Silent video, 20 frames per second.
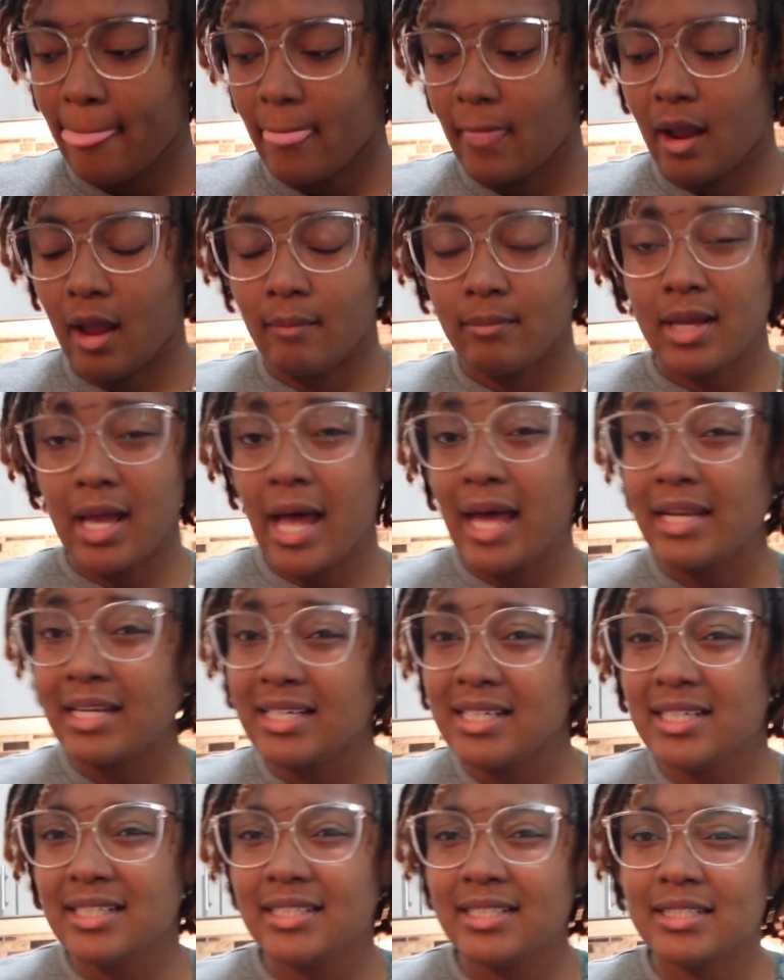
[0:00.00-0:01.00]
I'm kind of
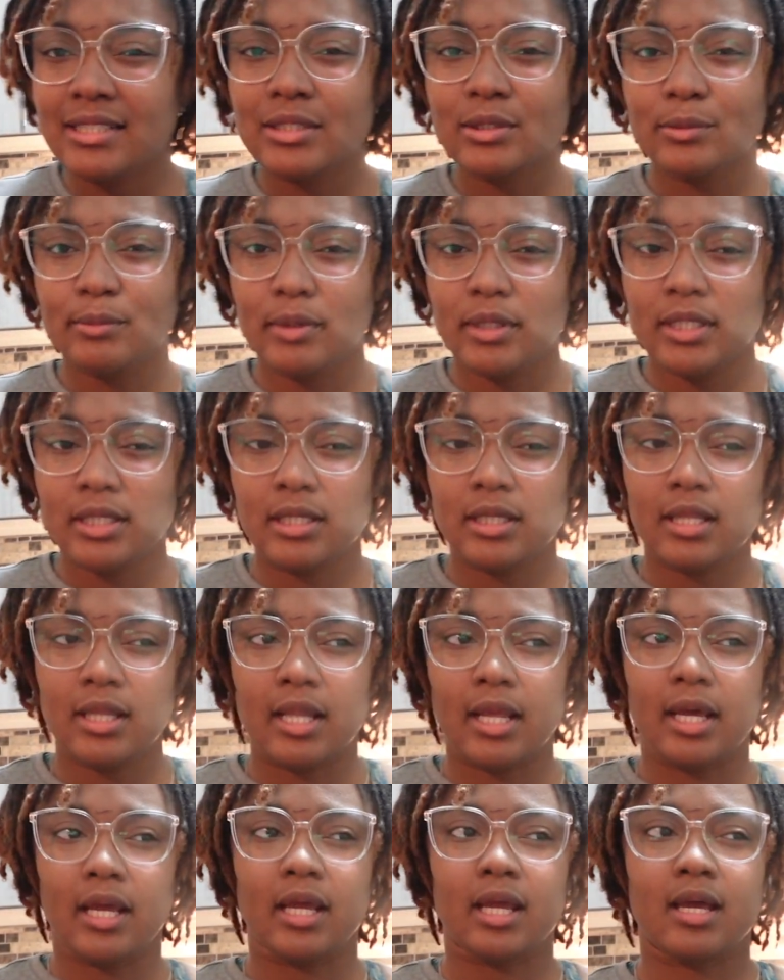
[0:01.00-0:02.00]
a little bit
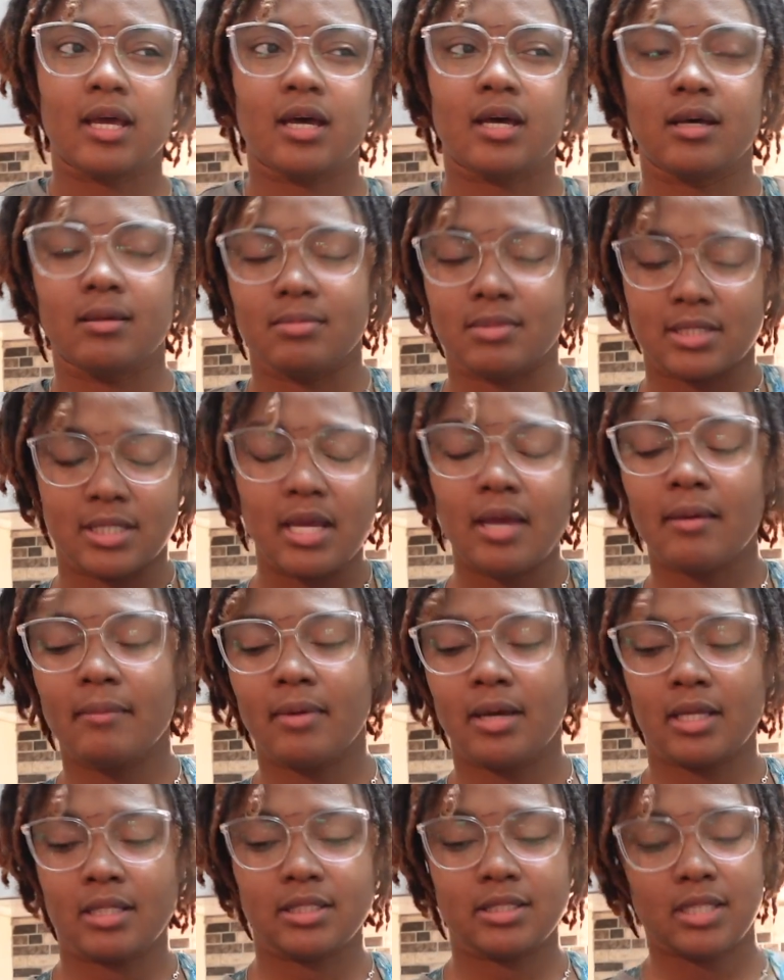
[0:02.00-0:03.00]
like upset,
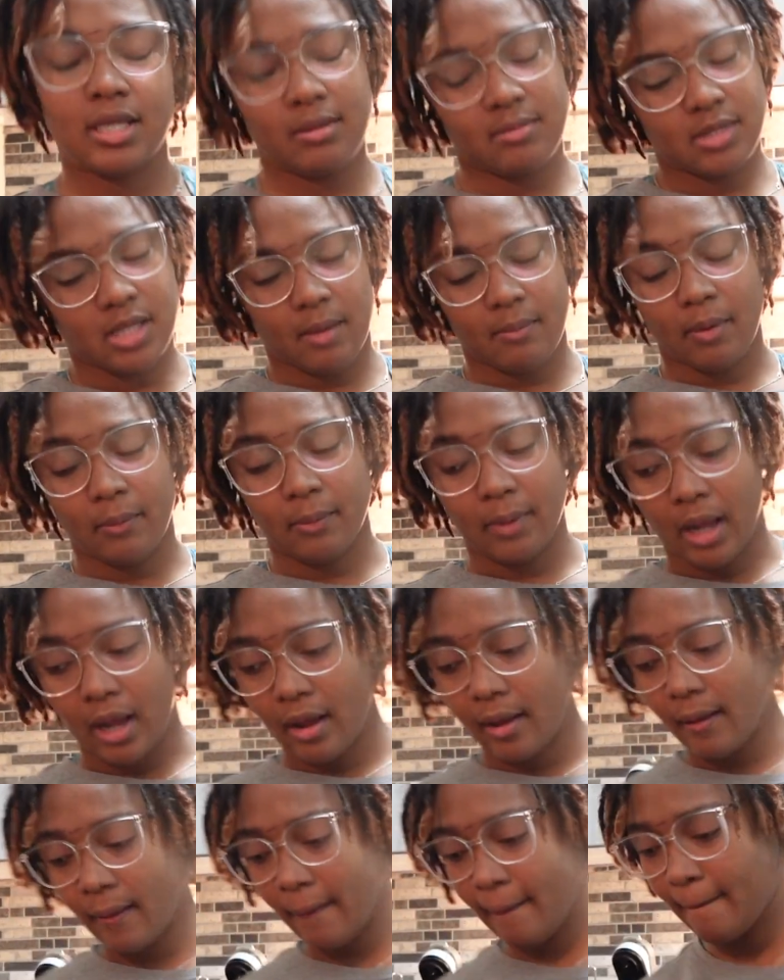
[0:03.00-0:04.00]
but at the same time I'm
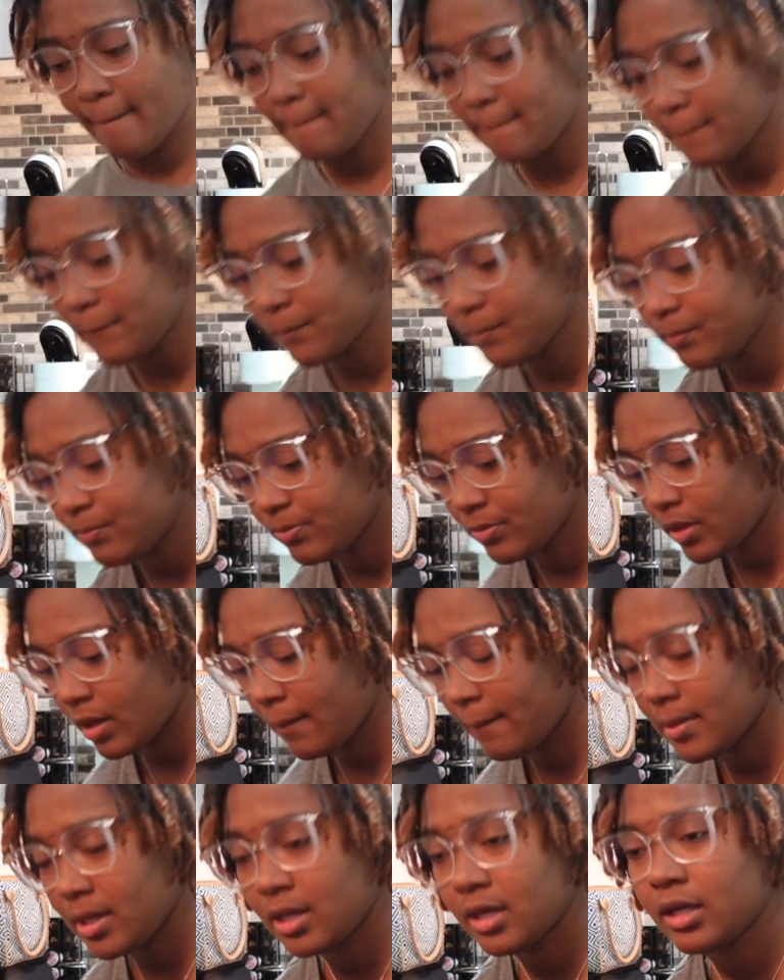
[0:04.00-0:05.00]
not,
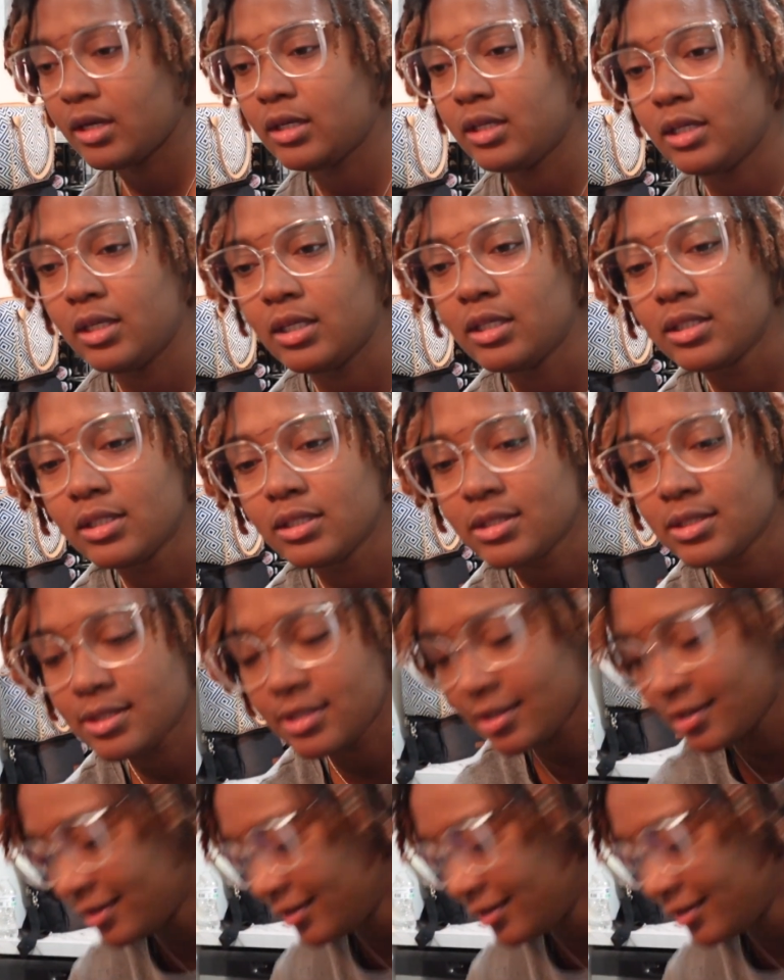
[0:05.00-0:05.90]
because